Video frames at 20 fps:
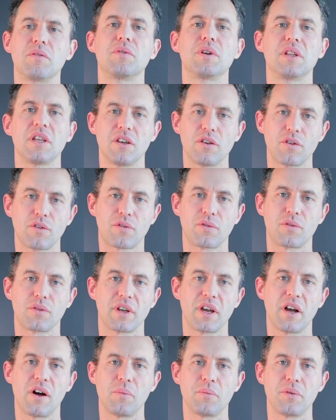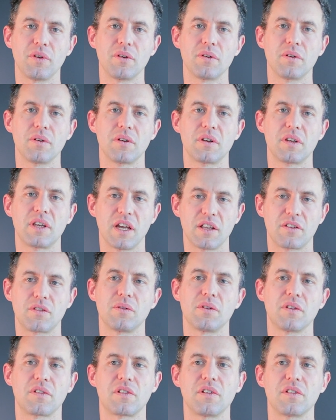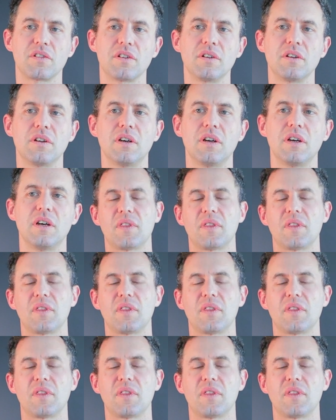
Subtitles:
really useful to help you get to a decision.